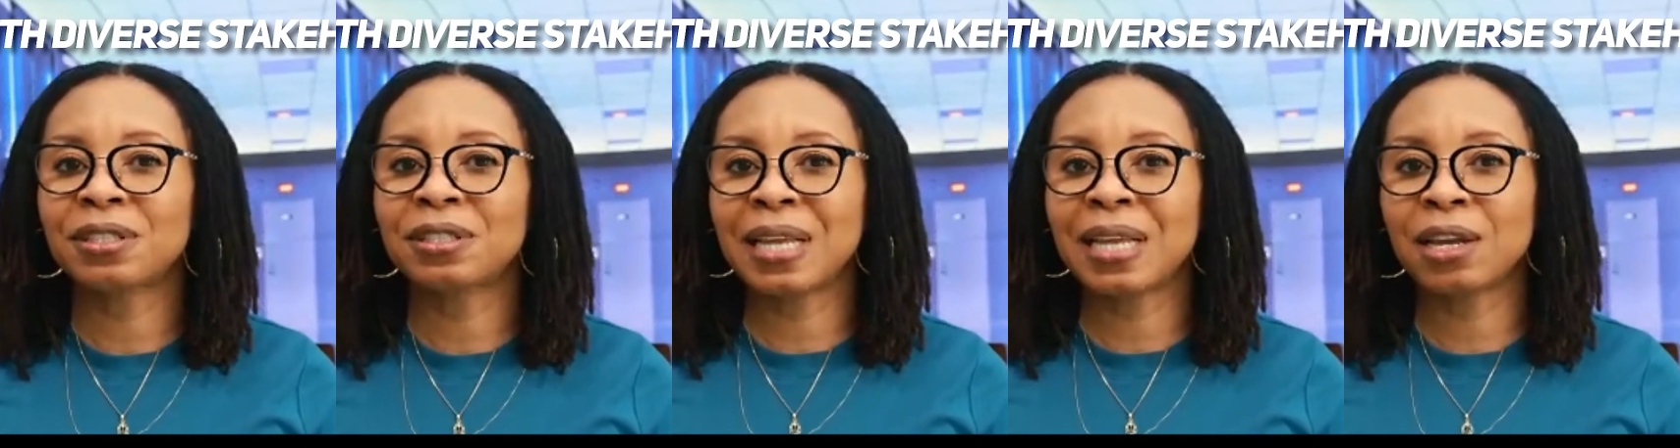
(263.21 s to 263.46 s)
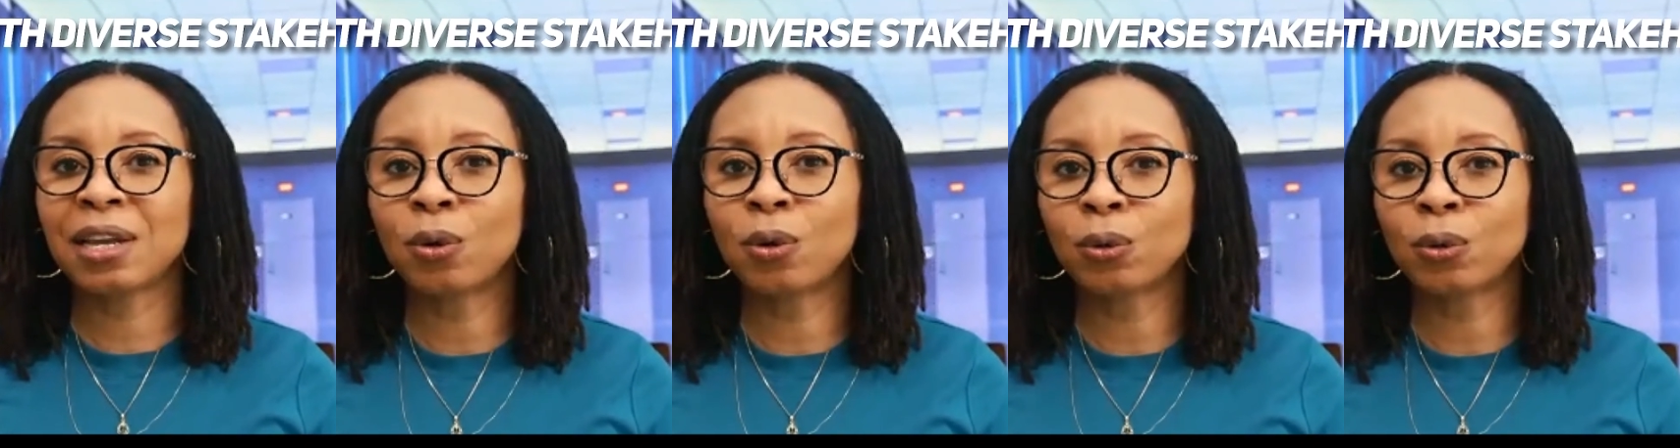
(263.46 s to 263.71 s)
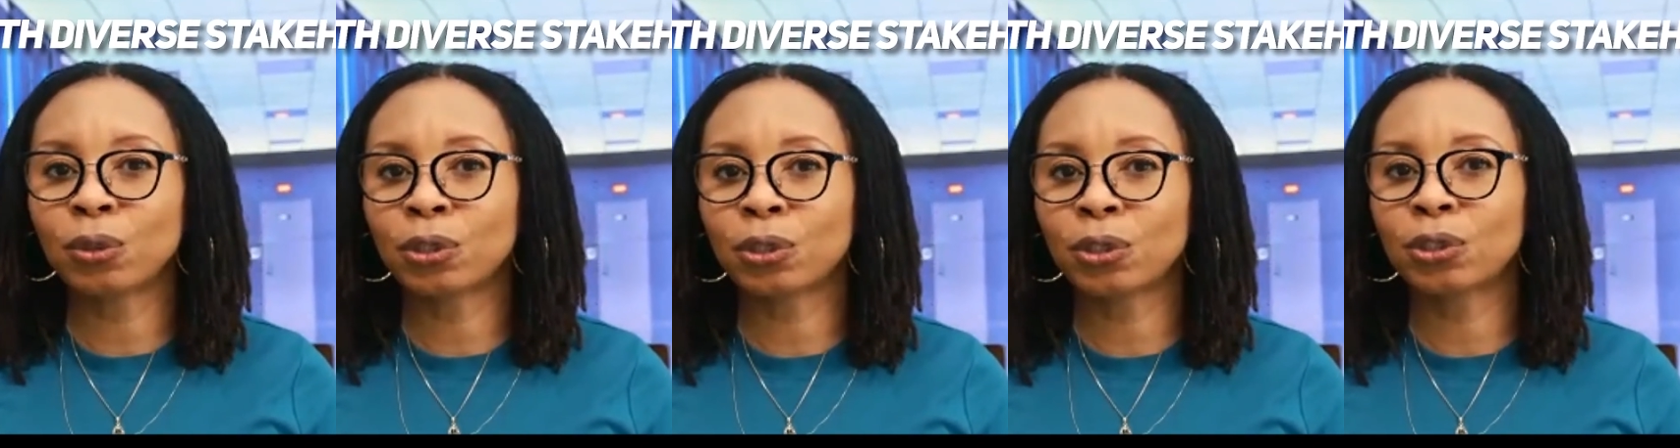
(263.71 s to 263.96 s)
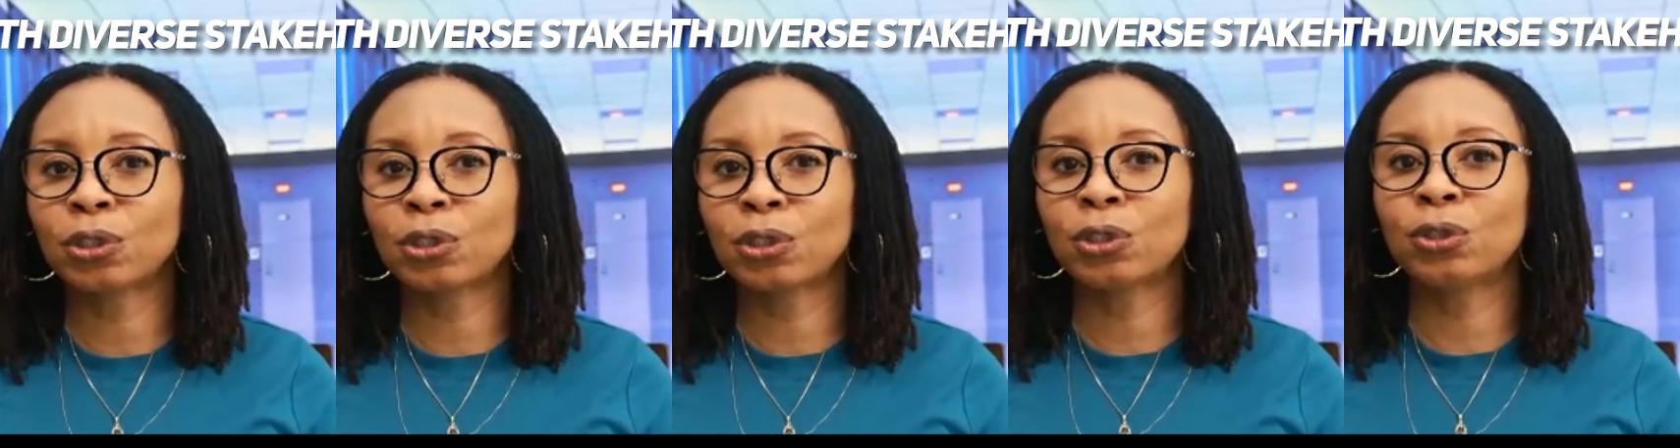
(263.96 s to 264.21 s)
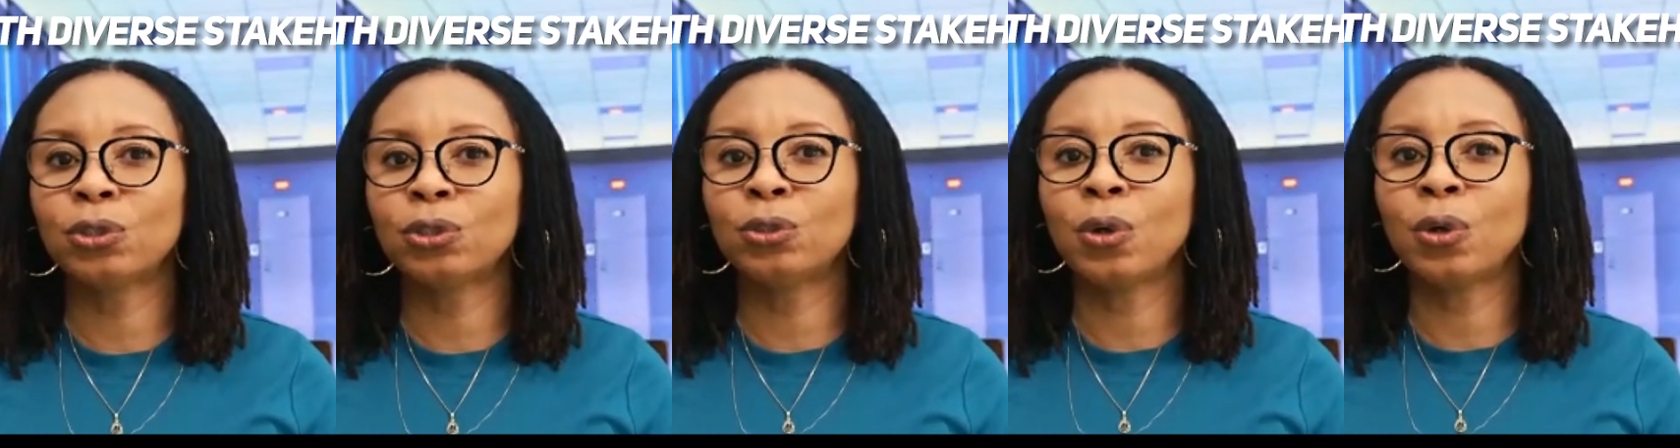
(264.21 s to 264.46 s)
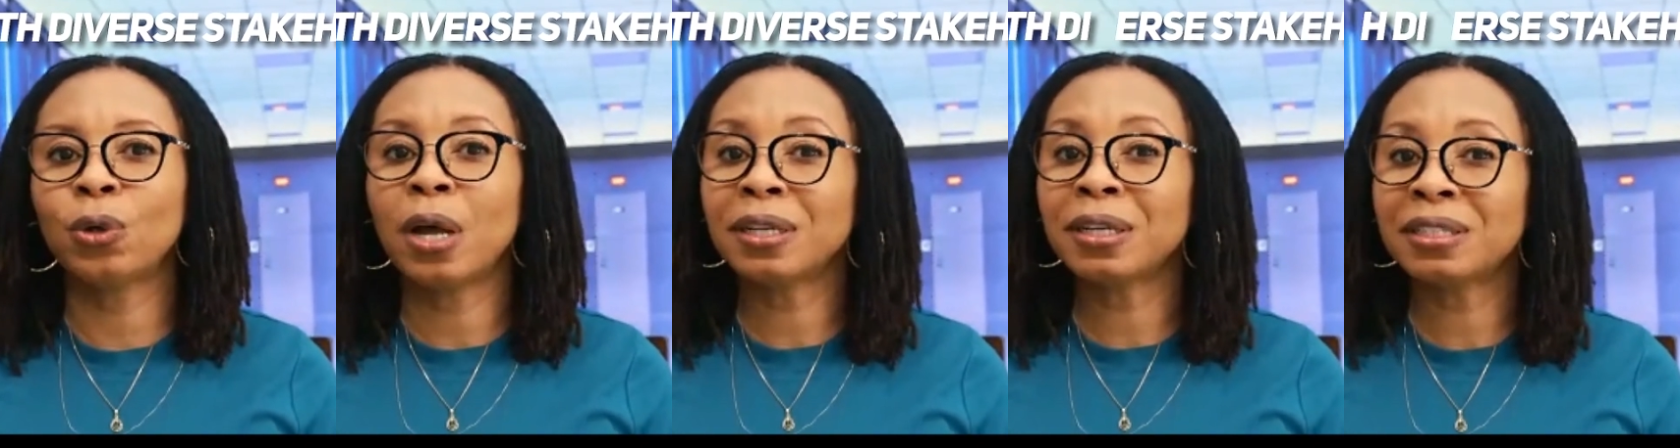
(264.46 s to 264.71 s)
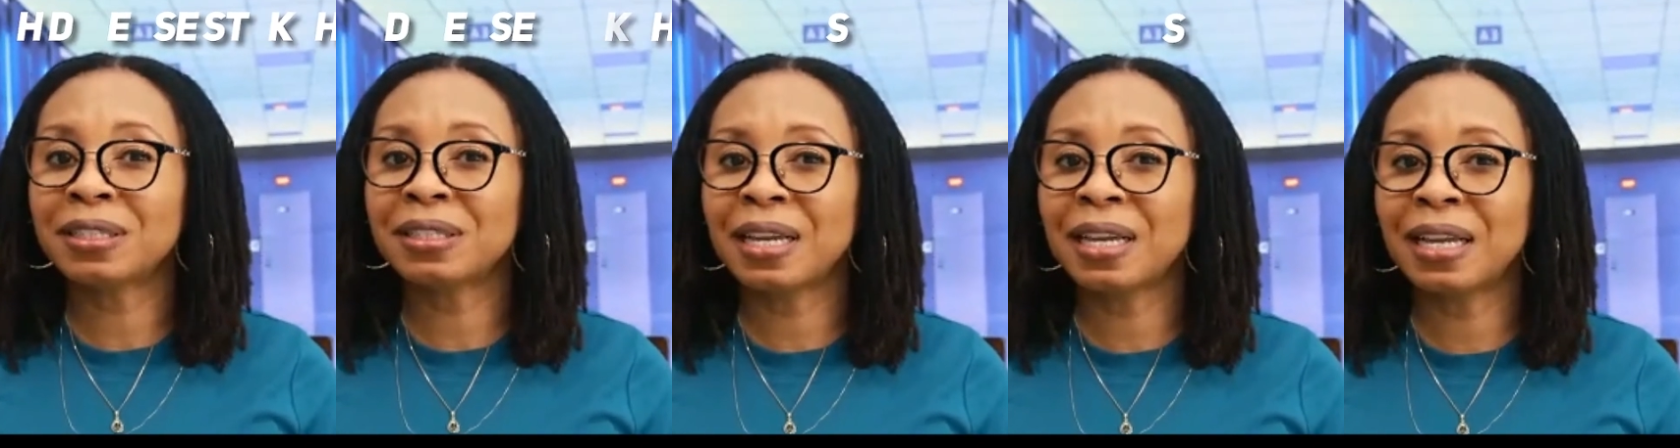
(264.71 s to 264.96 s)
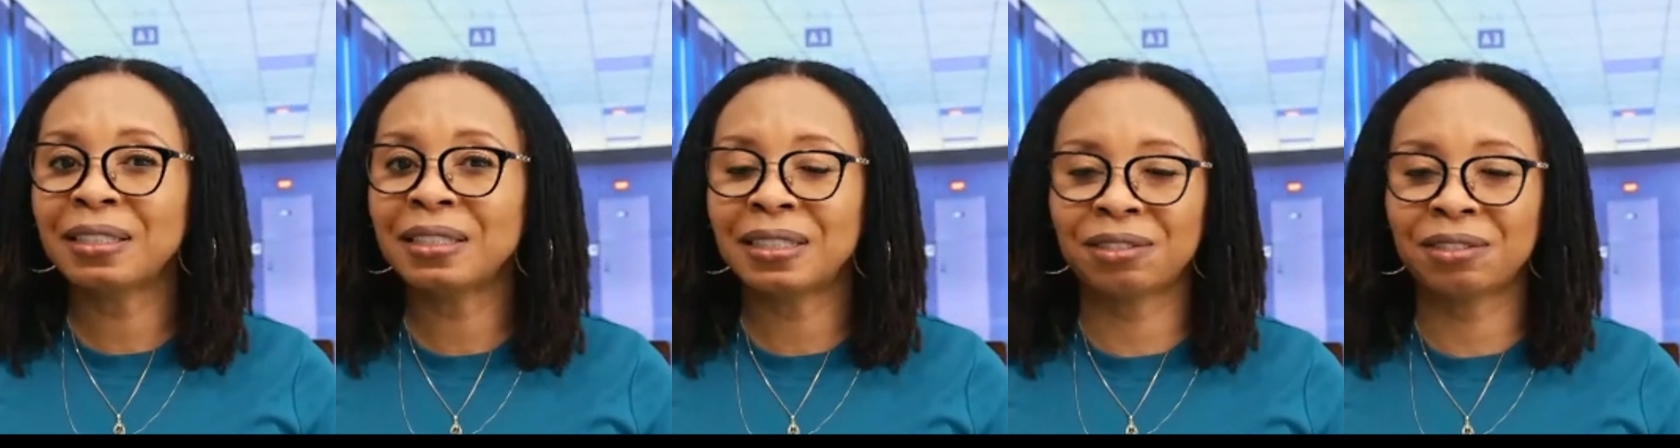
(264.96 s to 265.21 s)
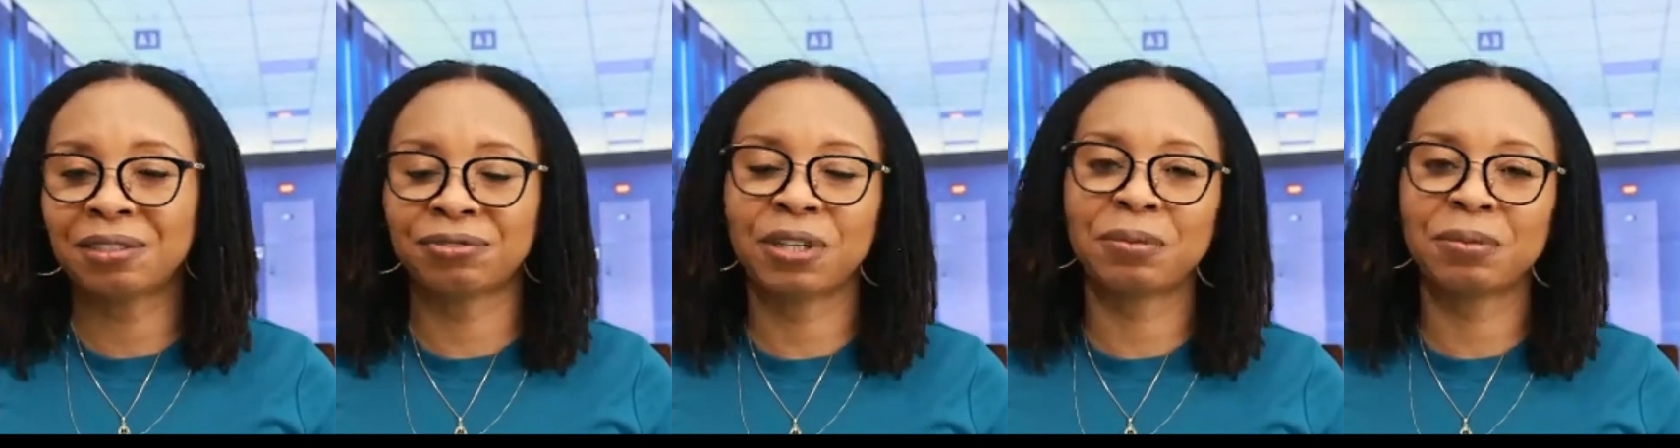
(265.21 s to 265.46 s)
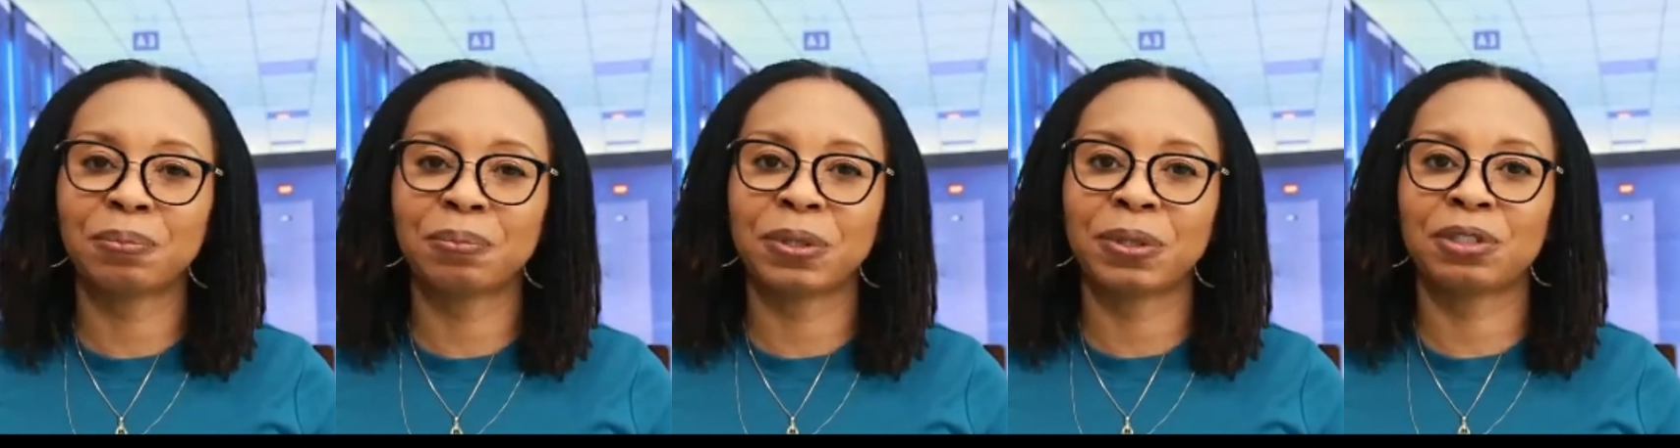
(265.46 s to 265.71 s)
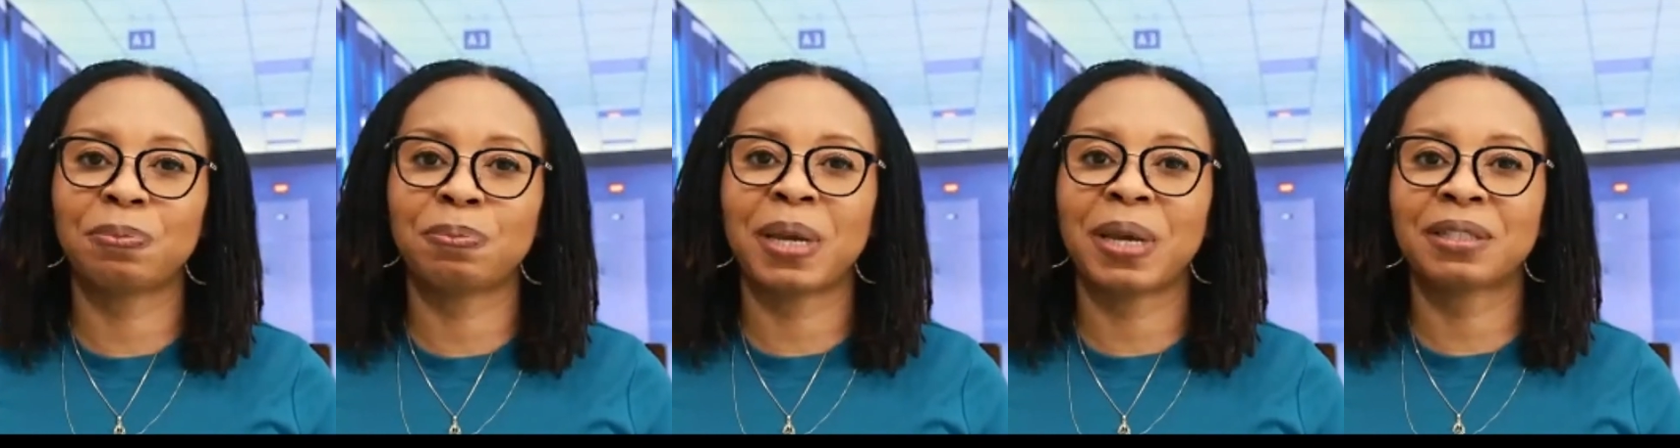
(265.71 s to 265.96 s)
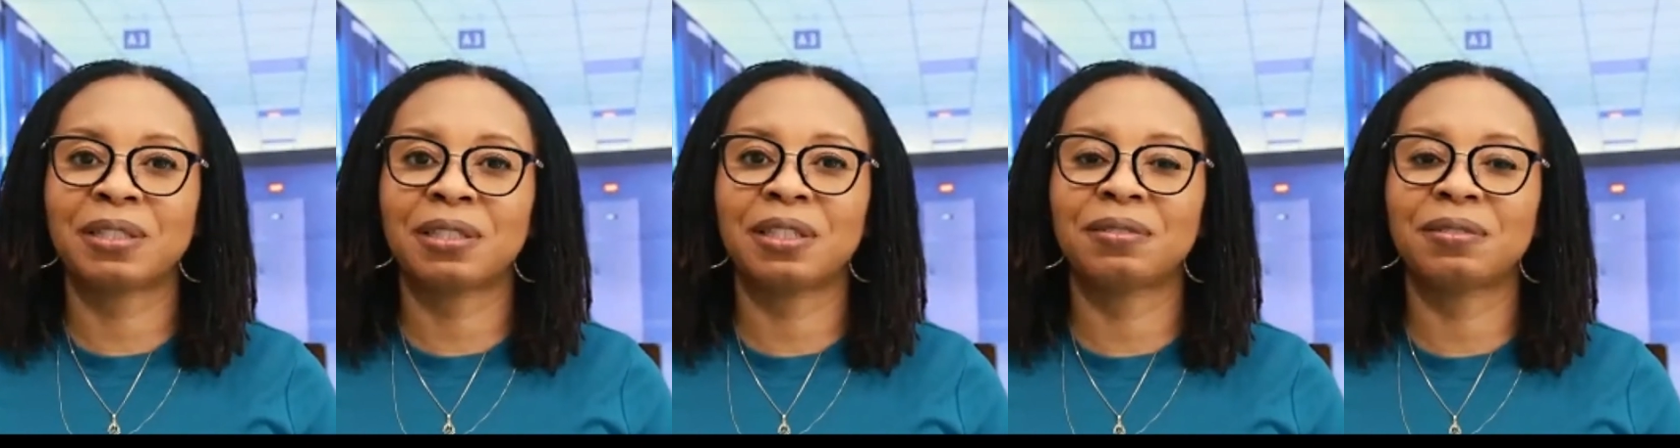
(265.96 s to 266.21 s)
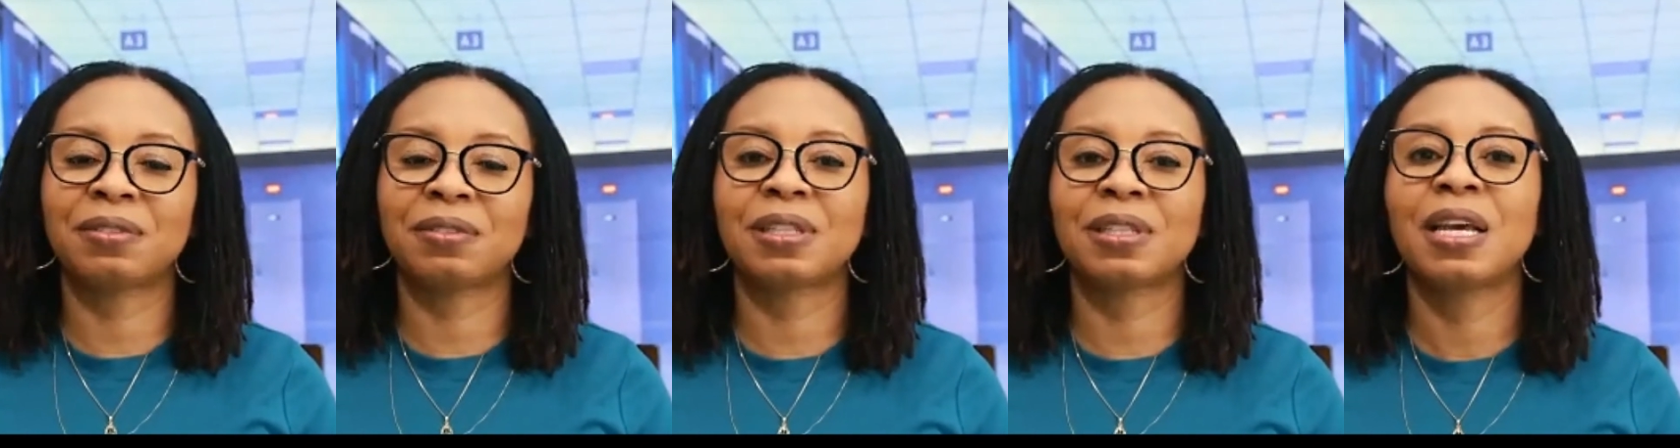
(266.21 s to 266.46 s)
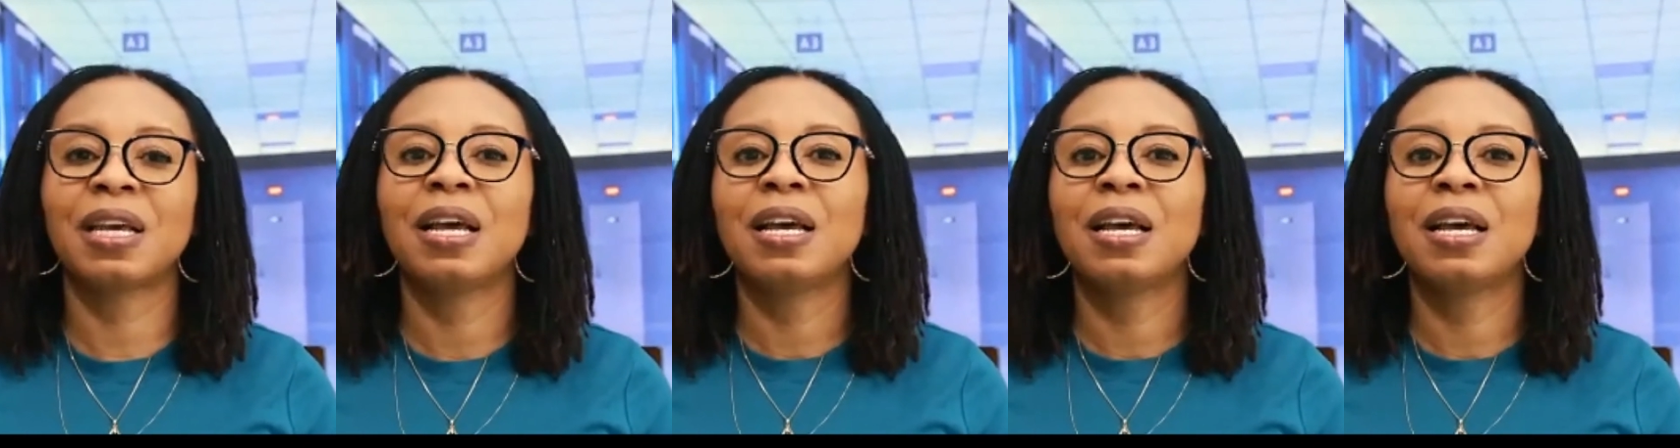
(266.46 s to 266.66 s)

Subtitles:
stakeholders to understand different perspectives.